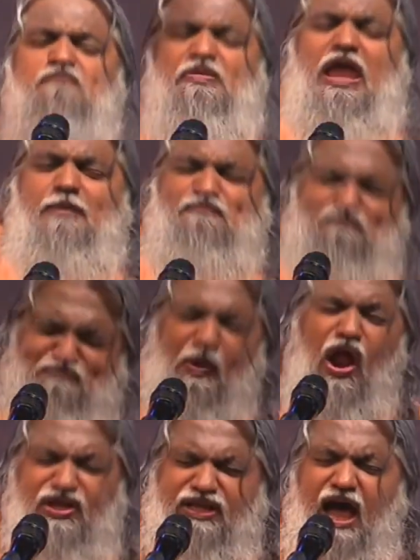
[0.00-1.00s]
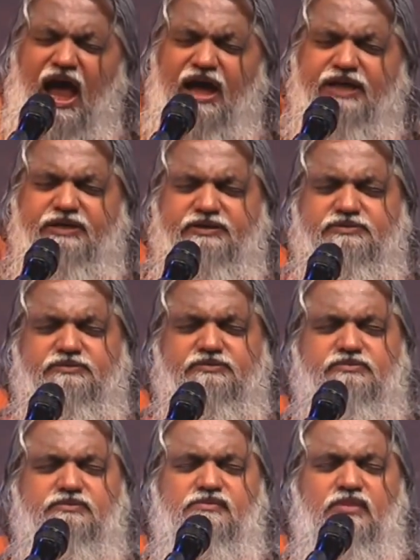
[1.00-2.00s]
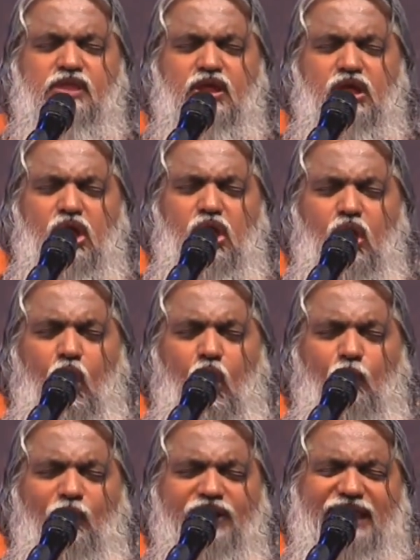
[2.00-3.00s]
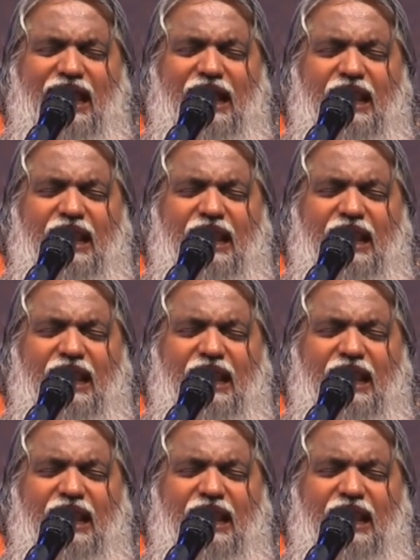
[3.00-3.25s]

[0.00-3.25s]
be broken over their